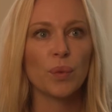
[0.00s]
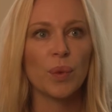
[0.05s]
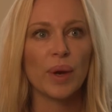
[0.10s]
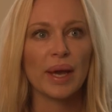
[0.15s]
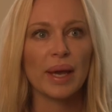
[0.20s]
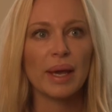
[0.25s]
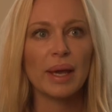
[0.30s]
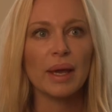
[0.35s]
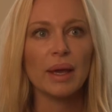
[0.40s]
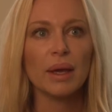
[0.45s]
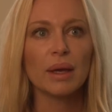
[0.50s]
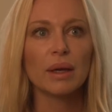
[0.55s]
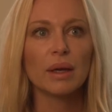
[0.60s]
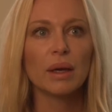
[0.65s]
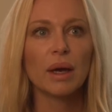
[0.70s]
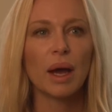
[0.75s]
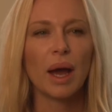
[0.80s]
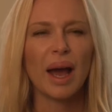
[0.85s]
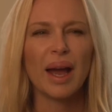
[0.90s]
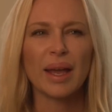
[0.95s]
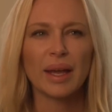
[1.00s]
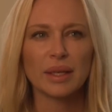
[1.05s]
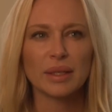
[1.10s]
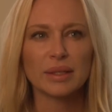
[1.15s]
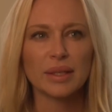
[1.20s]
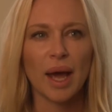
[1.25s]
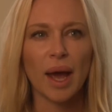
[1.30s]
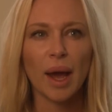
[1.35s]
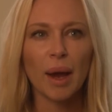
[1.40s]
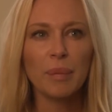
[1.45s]
way. I
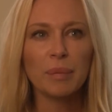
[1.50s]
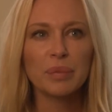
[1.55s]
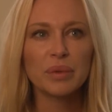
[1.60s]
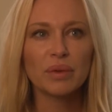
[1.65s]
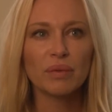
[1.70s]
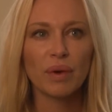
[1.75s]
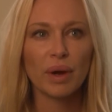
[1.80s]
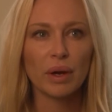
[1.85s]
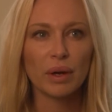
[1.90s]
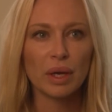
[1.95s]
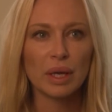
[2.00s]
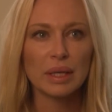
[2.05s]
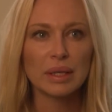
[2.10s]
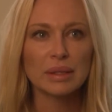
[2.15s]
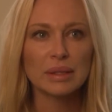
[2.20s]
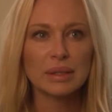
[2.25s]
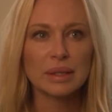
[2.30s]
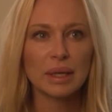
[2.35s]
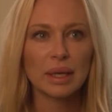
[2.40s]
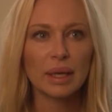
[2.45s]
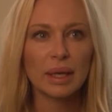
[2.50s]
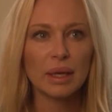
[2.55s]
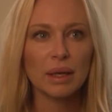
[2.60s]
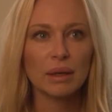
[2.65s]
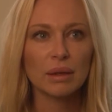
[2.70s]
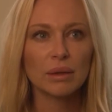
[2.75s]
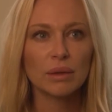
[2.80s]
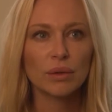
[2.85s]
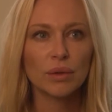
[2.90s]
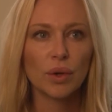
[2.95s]
adapt very easily,
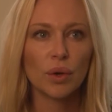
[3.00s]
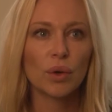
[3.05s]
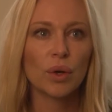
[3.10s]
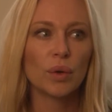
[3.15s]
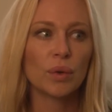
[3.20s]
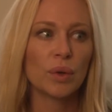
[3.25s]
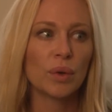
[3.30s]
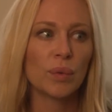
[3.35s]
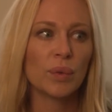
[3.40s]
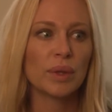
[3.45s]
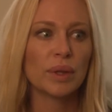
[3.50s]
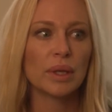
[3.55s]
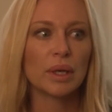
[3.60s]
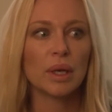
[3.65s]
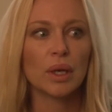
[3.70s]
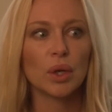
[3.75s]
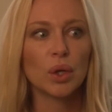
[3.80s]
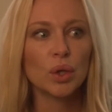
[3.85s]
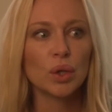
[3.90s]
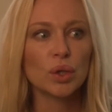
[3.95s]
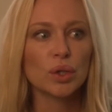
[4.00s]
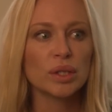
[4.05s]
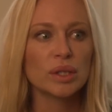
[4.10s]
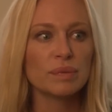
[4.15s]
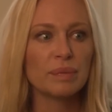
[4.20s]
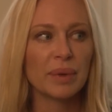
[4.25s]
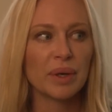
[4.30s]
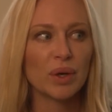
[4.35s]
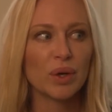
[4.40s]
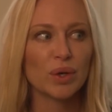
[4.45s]
not only with the looks,
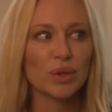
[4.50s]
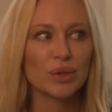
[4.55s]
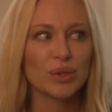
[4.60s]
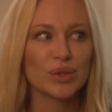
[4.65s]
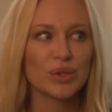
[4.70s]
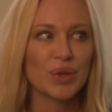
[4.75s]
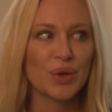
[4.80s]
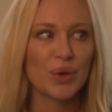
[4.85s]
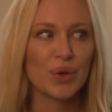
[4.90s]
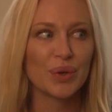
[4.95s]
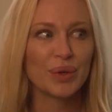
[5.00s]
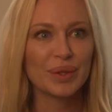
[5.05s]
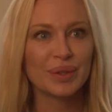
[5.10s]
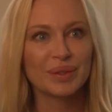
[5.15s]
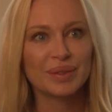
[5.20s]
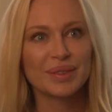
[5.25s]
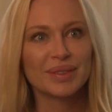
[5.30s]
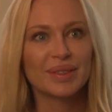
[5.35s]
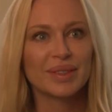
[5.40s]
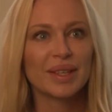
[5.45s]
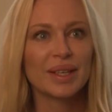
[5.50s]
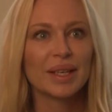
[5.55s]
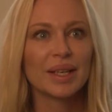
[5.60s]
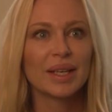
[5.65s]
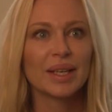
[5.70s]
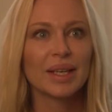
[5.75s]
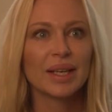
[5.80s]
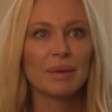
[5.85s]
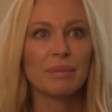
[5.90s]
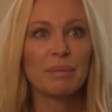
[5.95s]
but also
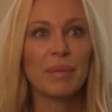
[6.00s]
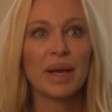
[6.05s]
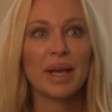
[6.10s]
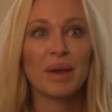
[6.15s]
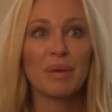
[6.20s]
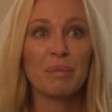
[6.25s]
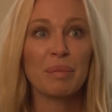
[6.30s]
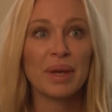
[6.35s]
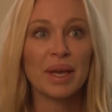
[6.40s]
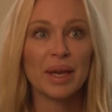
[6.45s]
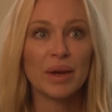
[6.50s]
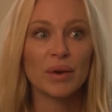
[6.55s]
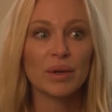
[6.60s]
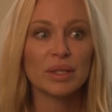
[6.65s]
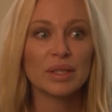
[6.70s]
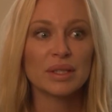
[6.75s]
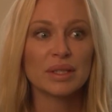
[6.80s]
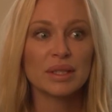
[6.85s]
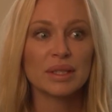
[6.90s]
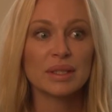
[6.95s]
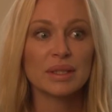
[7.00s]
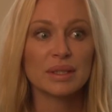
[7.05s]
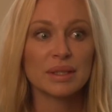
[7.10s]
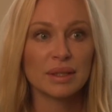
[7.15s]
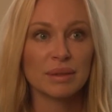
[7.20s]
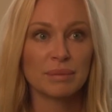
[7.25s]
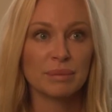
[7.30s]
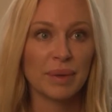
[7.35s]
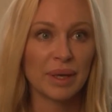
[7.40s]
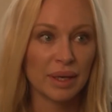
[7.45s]
my appearances
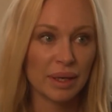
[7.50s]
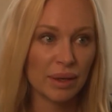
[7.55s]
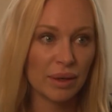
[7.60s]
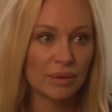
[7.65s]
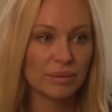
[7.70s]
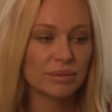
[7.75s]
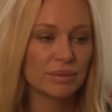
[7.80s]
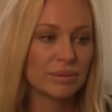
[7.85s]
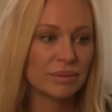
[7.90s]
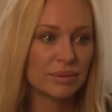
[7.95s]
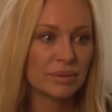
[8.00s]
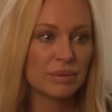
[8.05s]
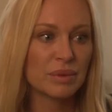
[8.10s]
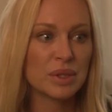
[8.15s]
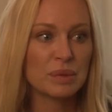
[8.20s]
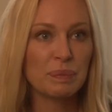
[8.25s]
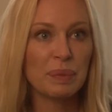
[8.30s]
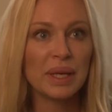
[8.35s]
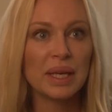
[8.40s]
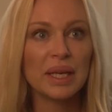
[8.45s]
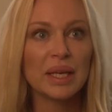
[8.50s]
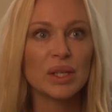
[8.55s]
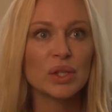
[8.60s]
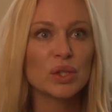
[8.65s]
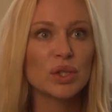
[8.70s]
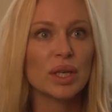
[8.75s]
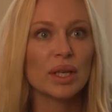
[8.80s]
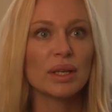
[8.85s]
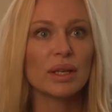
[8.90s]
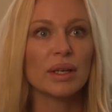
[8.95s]
in my
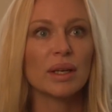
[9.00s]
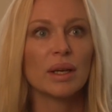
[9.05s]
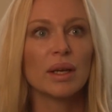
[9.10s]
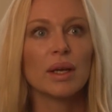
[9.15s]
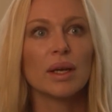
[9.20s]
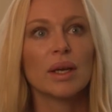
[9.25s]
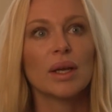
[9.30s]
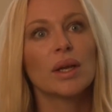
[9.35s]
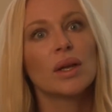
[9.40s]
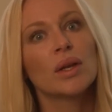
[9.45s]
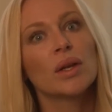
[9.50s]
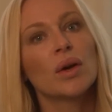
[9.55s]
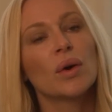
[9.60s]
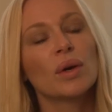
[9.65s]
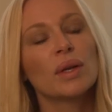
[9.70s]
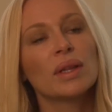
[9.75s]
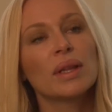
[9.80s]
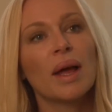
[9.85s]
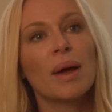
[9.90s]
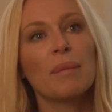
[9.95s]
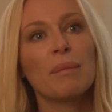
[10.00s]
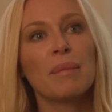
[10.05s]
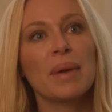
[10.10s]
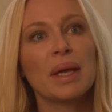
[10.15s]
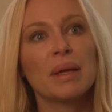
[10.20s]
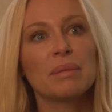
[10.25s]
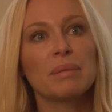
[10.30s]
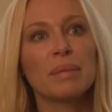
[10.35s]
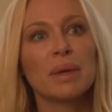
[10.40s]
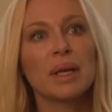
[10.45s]
speech and you know and that
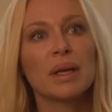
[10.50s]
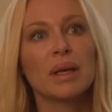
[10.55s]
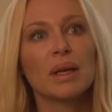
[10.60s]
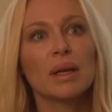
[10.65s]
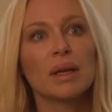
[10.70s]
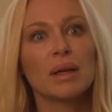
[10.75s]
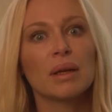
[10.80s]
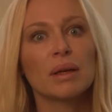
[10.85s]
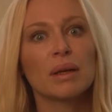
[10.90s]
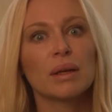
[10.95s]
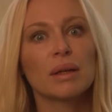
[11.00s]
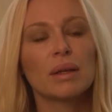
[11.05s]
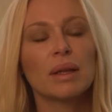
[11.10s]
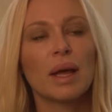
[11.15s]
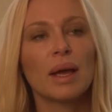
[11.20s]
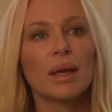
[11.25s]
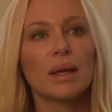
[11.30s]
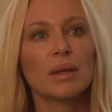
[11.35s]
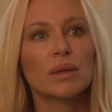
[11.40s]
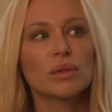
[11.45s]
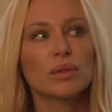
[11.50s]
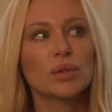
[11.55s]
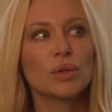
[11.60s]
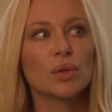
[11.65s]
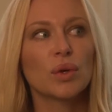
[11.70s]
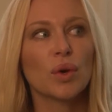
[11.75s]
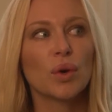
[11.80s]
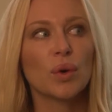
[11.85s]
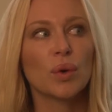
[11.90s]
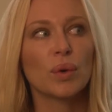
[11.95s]
made me like to
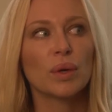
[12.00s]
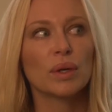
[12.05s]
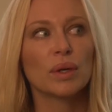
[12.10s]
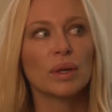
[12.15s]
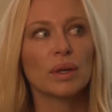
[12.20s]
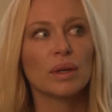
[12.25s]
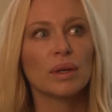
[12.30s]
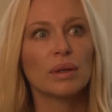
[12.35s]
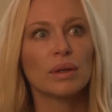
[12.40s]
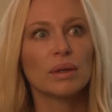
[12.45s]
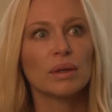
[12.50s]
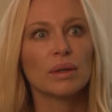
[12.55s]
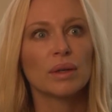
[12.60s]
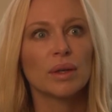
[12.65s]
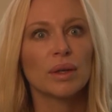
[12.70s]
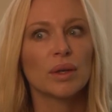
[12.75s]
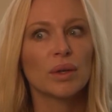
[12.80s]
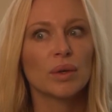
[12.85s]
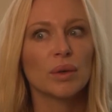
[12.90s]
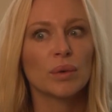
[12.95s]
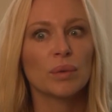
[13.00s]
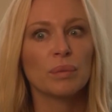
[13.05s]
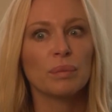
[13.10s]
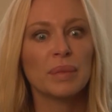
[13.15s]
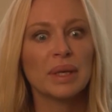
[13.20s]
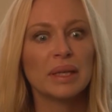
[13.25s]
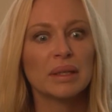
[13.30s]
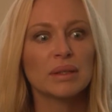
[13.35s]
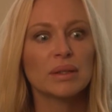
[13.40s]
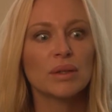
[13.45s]
go and you know
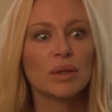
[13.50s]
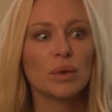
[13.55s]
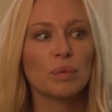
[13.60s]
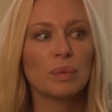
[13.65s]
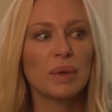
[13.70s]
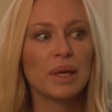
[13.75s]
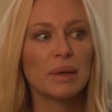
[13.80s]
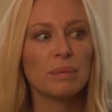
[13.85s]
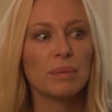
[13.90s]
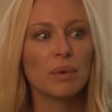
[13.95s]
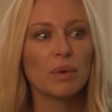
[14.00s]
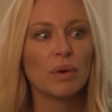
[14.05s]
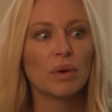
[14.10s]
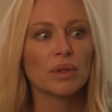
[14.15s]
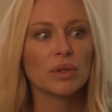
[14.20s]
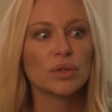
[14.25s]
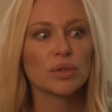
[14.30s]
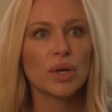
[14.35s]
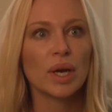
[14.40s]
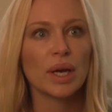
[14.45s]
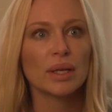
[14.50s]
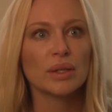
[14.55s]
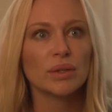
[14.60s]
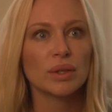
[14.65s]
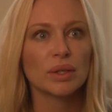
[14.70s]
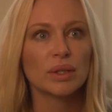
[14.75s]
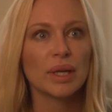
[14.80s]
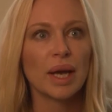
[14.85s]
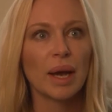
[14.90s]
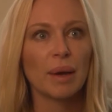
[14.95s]
meet new people and try to
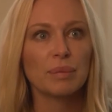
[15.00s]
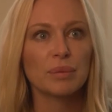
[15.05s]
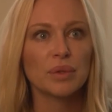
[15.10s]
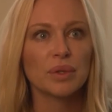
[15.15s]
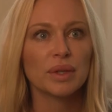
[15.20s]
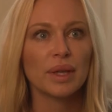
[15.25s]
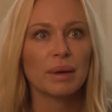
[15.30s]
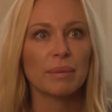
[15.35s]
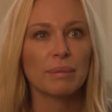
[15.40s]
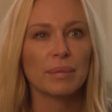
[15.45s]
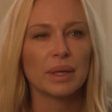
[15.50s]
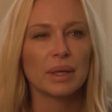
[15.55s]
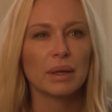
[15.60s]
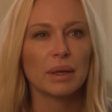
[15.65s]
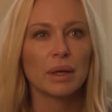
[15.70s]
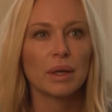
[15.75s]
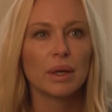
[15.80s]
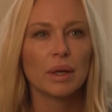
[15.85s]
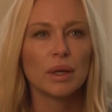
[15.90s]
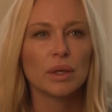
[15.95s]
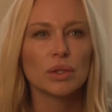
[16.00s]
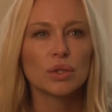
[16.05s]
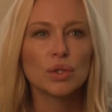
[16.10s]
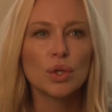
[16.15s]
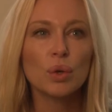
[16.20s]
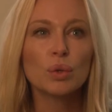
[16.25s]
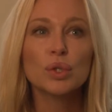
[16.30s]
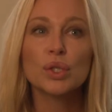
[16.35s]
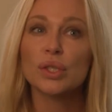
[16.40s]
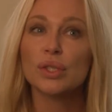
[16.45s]
adapt to them and
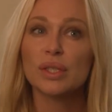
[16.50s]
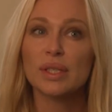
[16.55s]
social